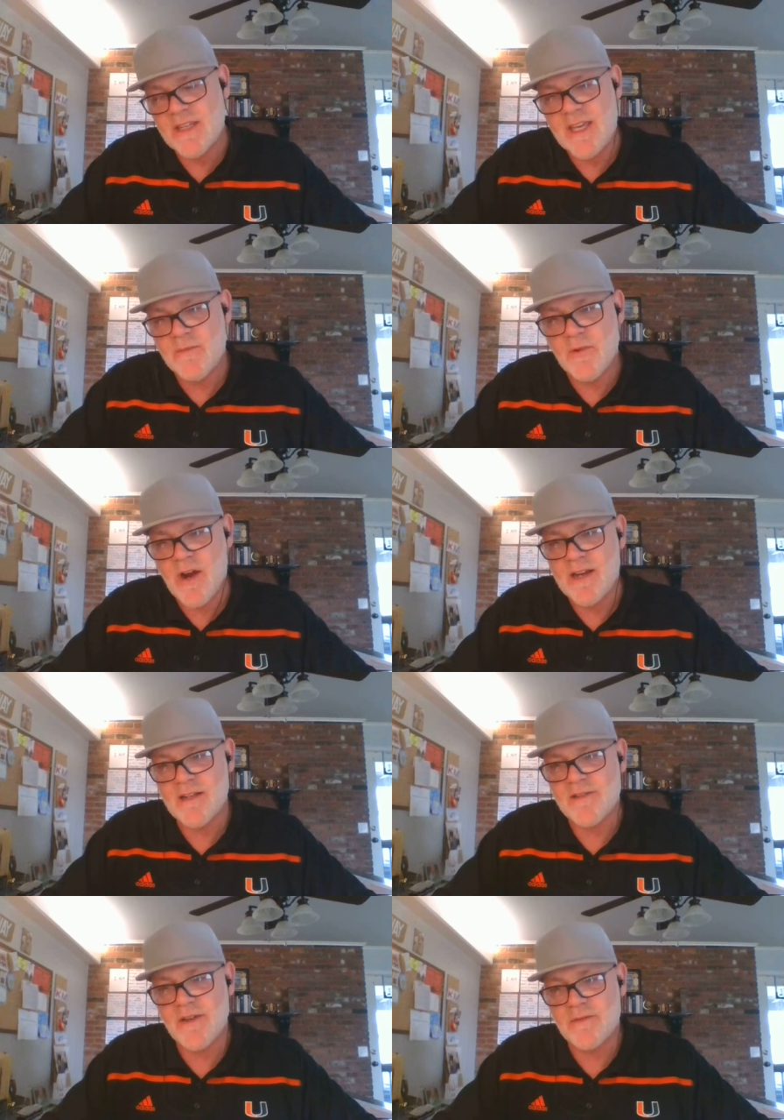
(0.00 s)
to keep
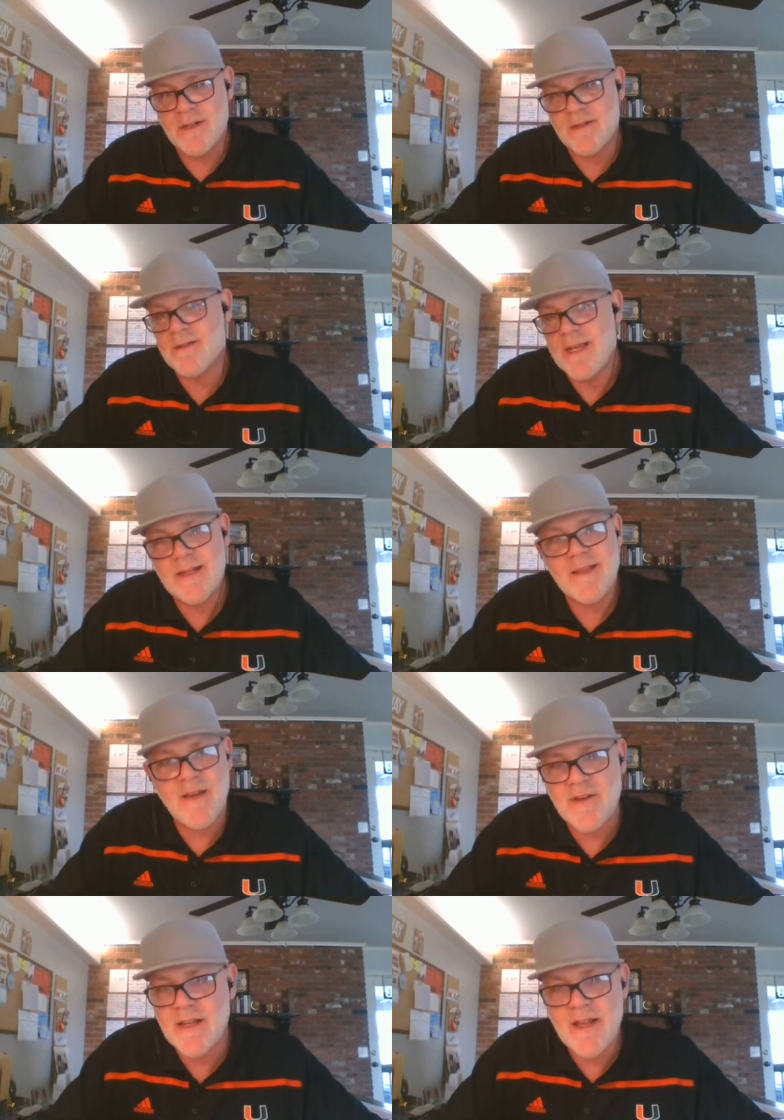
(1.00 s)
grinding. So literally at
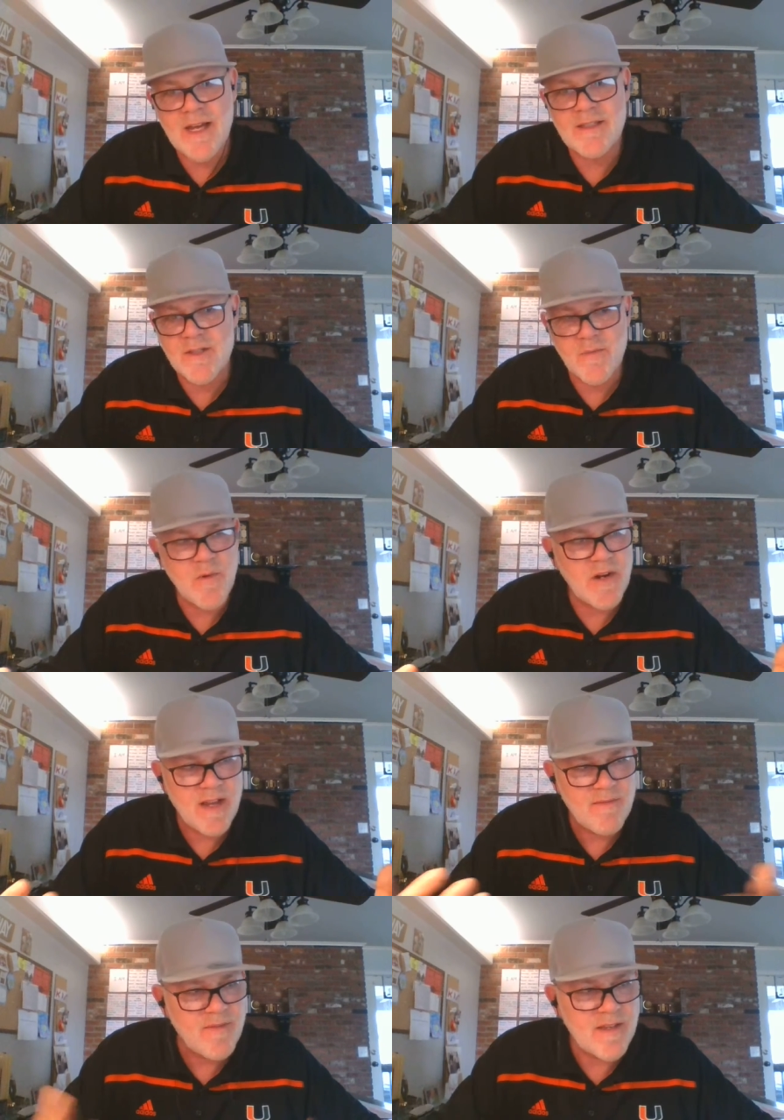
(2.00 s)
eleven o'clock this morning,
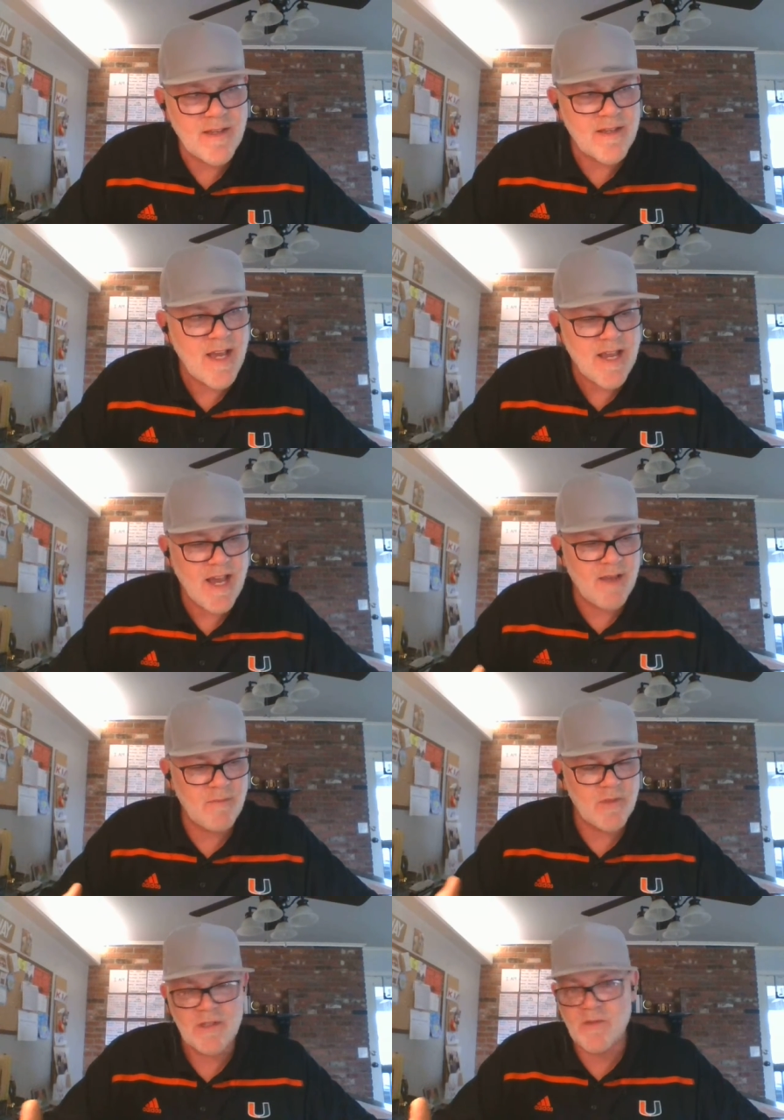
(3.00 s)
I'm feeling like I
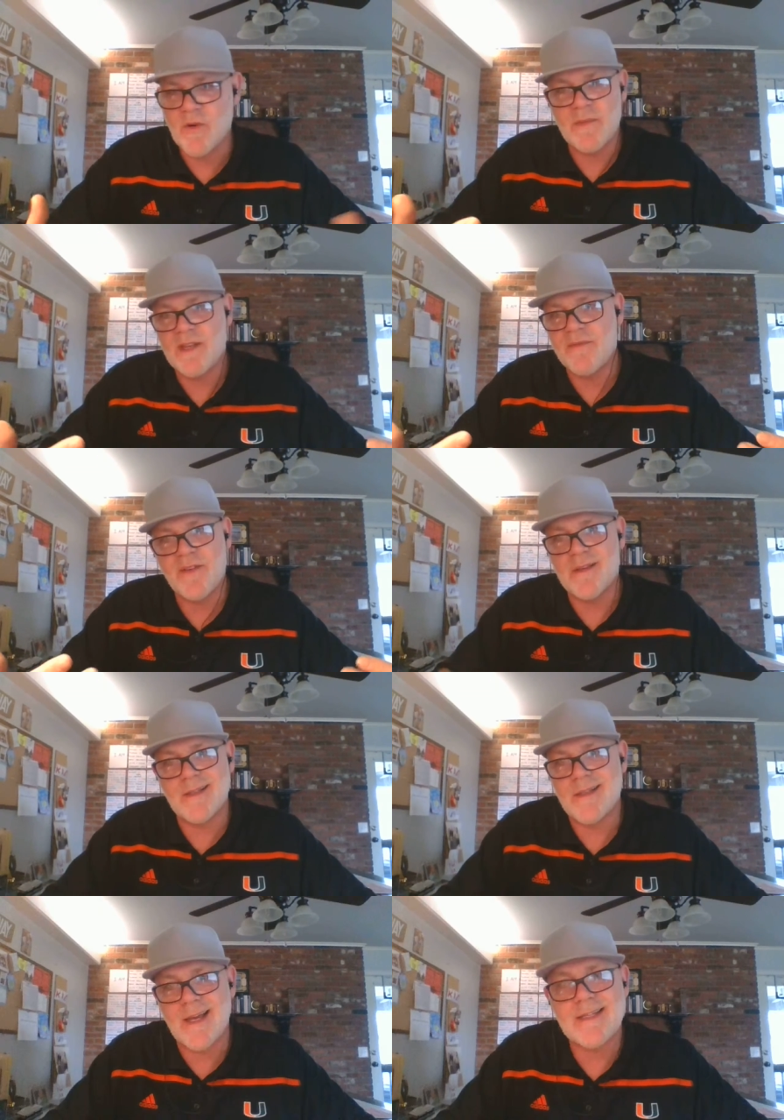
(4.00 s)
would normally feel at
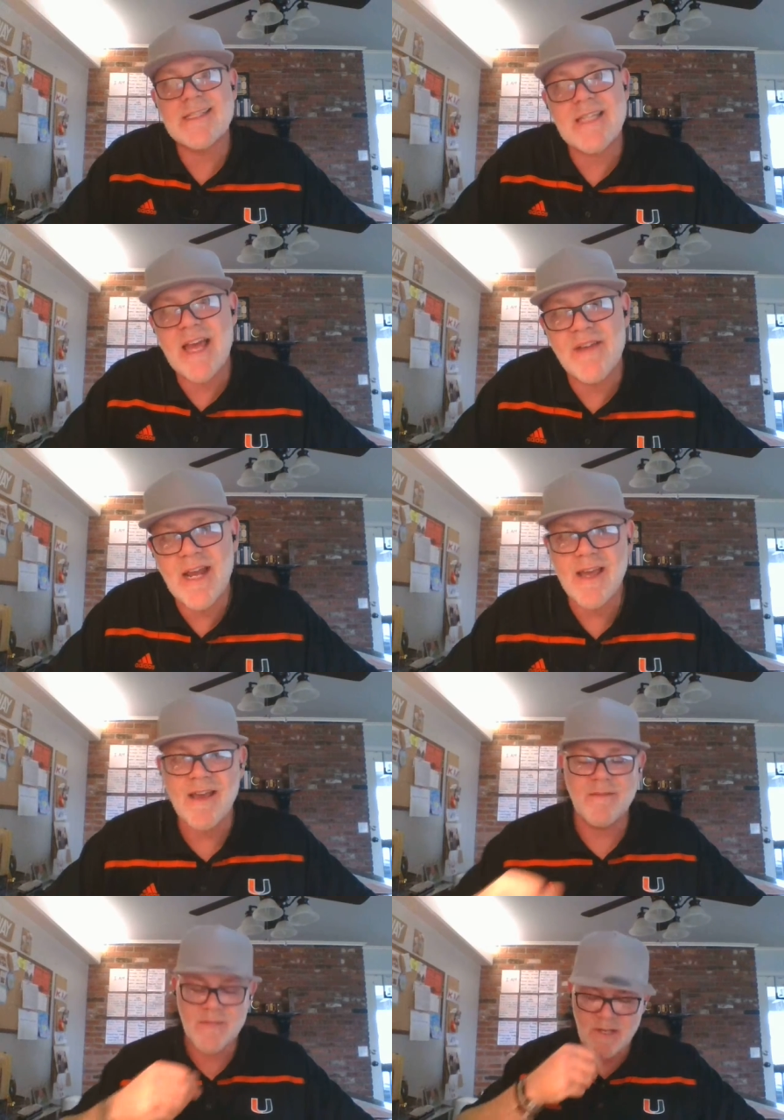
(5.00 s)
like seven A
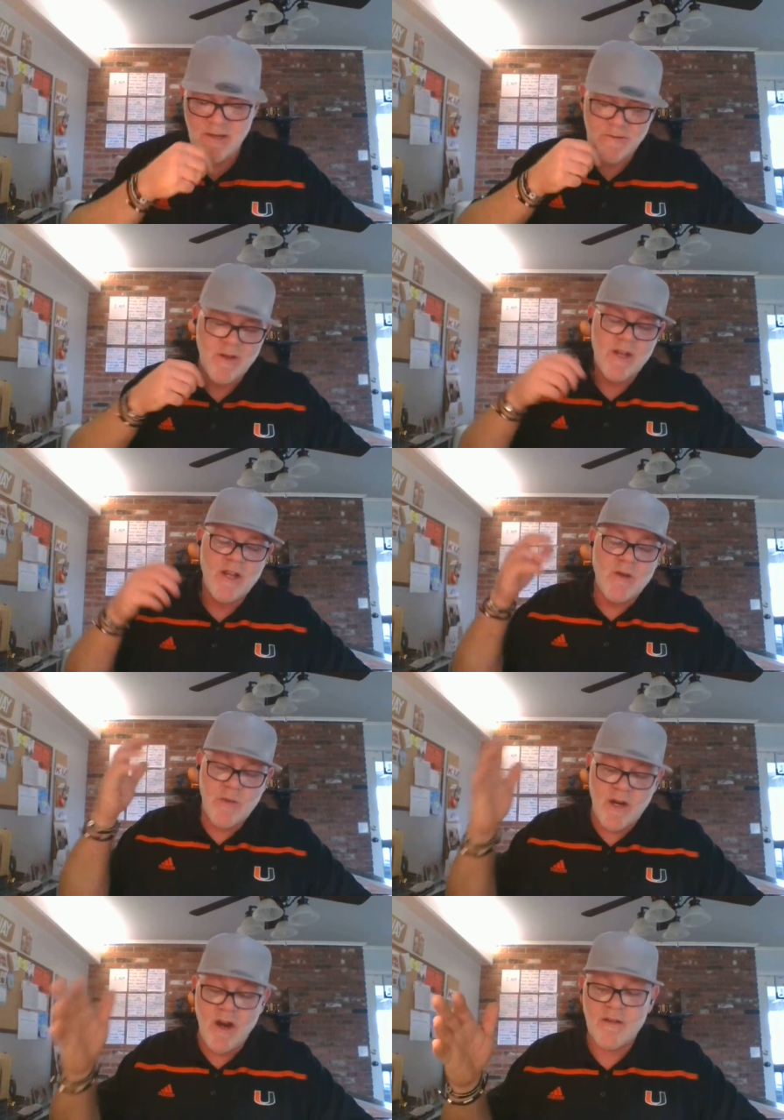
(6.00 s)
M So
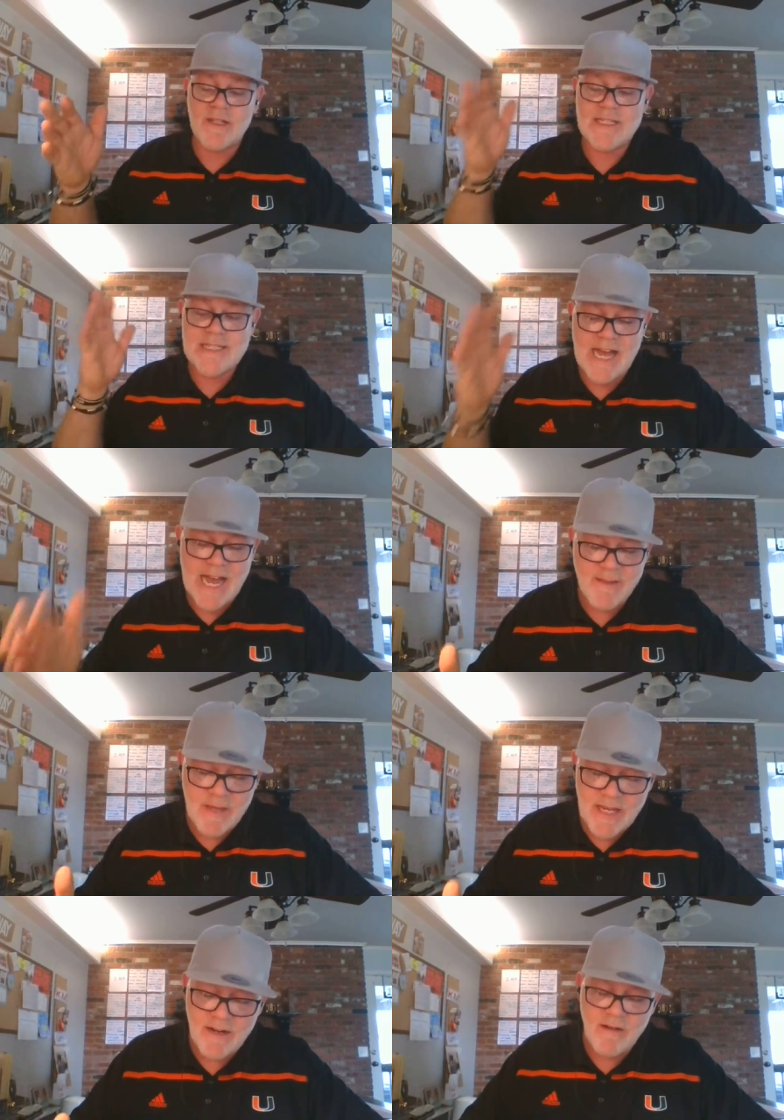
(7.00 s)
regardless,
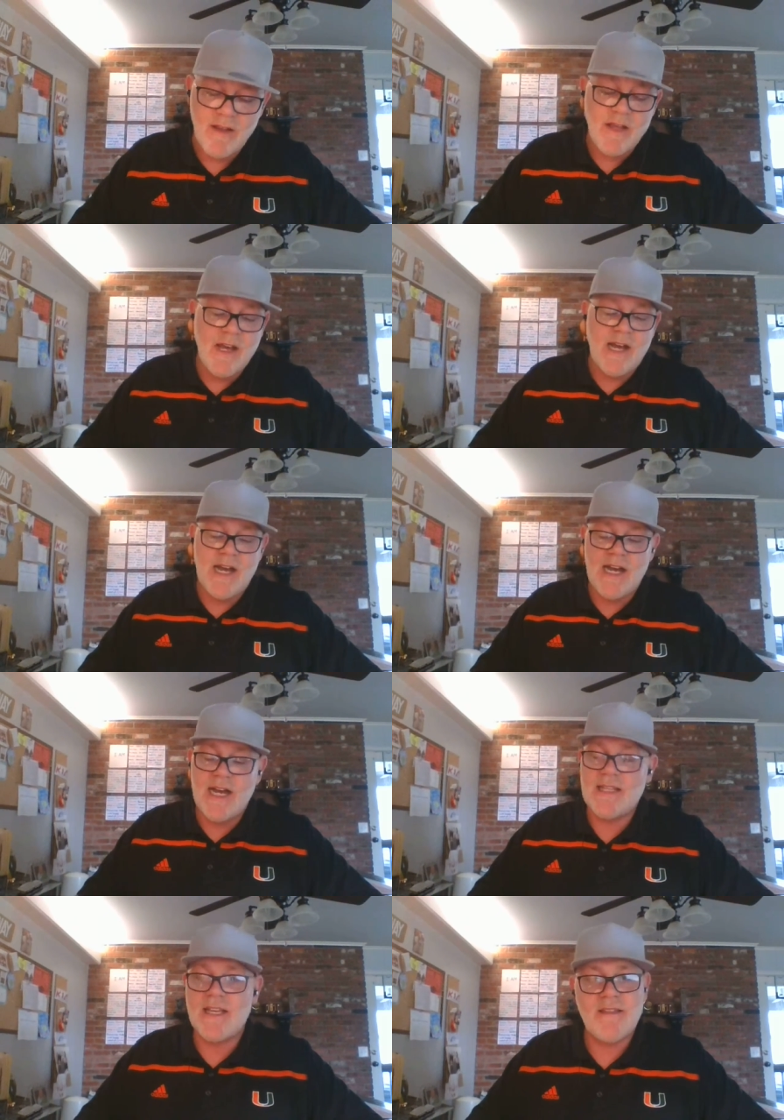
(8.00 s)
I'm here.
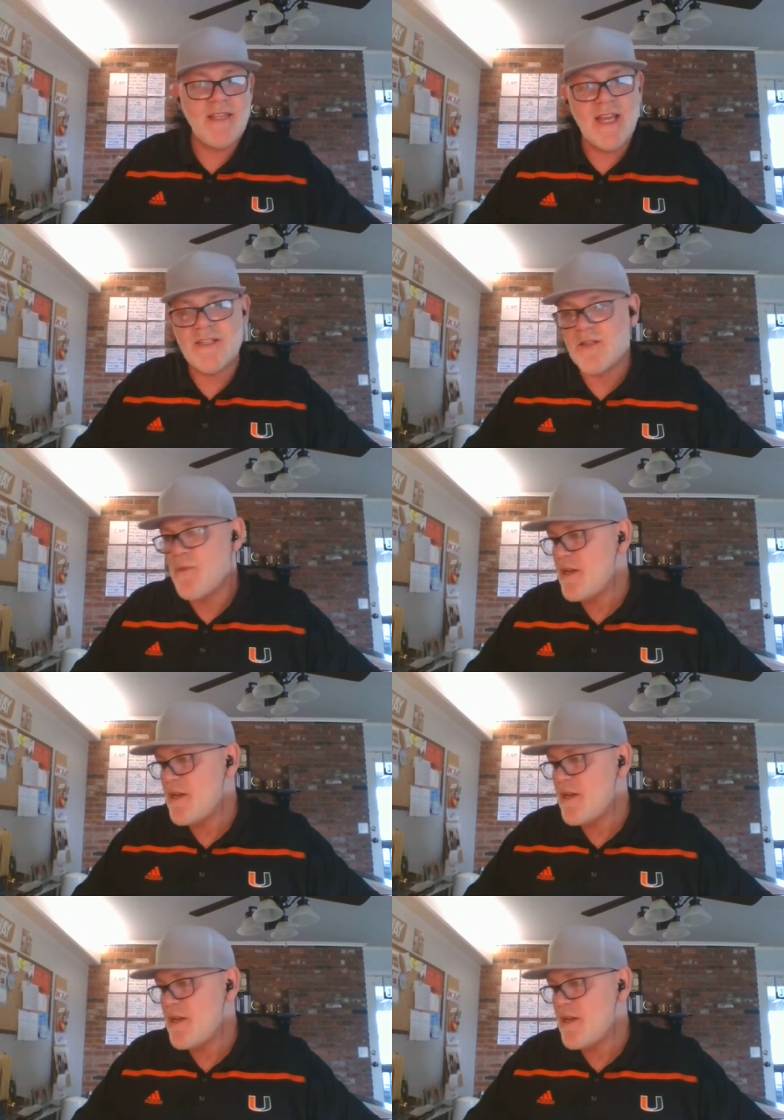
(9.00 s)
Uh, the other thing I just